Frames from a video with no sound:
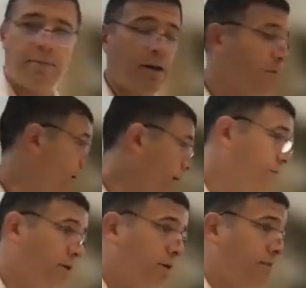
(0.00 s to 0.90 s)
By the way,
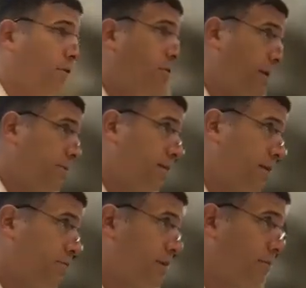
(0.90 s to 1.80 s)
I've got a
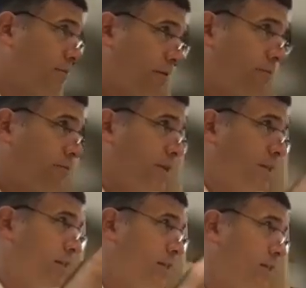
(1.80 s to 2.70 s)
website where we've got
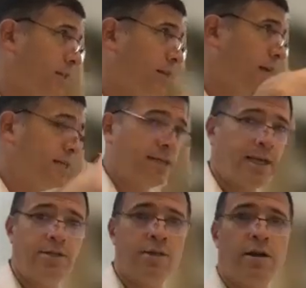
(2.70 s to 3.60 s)
the daily
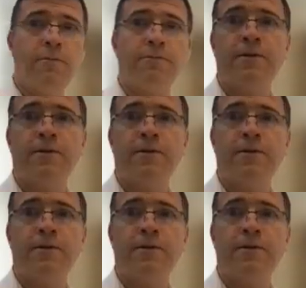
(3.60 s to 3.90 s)
schedule of